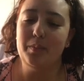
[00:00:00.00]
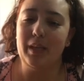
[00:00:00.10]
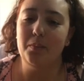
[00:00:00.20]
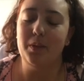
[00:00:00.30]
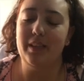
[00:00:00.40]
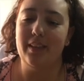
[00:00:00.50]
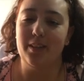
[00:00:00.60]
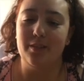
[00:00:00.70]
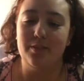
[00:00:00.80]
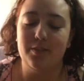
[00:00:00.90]
been putting
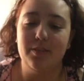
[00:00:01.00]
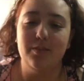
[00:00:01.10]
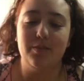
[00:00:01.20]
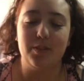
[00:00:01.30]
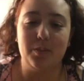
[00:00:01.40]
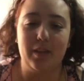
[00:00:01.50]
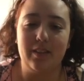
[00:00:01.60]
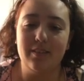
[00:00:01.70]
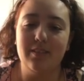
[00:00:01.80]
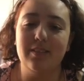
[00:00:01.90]
that off for a
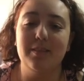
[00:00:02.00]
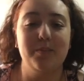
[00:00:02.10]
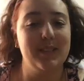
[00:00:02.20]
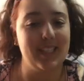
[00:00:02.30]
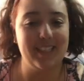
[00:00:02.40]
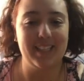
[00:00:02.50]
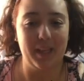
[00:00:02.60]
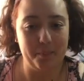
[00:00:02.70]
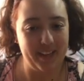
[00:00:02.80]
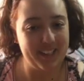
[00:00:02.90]
while, I'm starting to
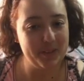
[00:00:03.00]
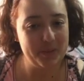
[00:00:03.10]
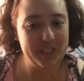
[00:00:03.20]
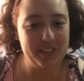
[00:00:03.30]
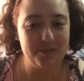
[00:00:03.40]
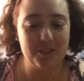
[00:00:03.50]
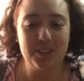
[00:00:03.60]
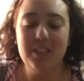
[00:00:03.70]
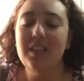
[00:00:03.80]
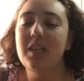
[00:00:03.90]
get back in the routine
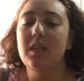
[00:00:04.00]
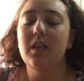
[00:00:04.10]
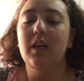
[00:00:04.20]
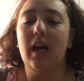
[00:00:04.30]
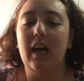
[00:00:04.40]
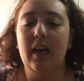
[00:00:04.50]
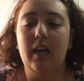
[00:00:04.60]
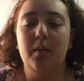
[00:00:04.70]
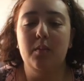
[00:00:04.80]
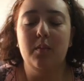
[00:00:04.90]
for it.
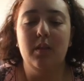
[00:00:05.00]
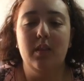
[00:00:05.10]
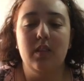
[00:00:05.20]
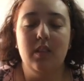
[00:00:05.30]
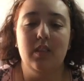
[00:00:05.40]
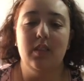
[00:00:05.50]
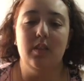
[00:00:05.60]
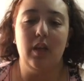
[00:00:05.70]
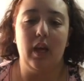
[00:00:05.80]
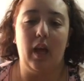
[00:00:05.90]
A
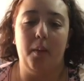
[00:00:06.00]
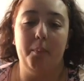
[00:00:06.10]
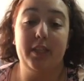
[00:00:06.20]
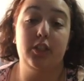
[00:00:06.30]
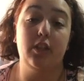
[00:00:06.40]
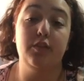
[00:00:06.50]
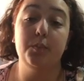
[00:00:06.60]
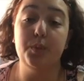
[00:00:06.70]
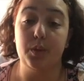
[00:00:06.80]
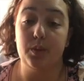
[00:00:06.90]
picture of
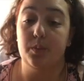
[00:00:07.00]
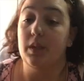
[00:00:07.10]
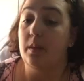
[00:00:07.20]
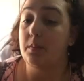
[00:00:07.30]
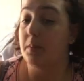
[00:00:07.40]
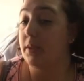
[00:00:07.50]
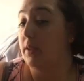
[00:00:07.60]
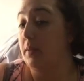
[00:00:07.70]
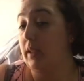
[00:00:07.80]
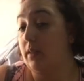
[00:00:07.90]
a book when I'm supposed
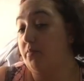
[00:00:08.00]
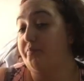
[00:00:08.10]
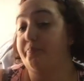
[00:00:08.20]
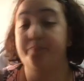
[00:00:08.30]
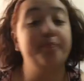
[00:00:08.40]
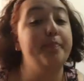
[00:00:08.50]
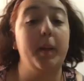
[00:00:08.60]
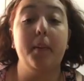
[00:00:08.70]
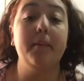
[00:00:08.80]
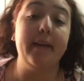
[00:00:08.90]
to be
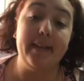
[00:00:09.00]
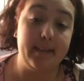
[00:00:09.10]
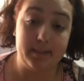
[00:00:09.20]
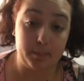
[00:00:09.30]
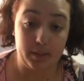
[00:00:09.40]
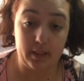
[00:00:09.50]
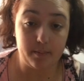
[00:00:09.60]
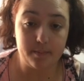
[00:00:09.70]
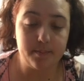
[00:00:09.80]
maybe reading something.